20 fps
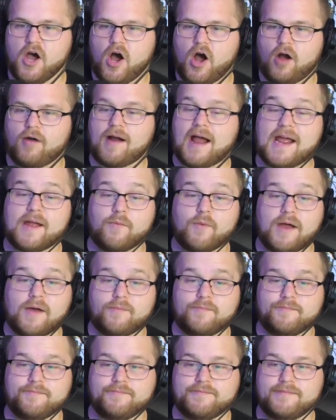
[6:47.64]
All right.
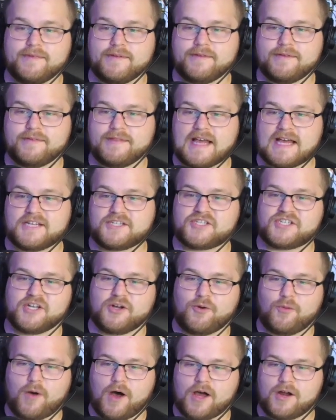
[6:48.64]
Well. That is
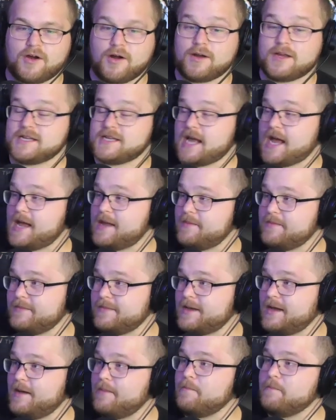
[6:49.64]
Stillwater. Okay, I'm
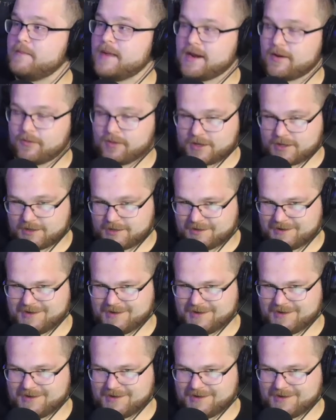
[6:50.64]
American.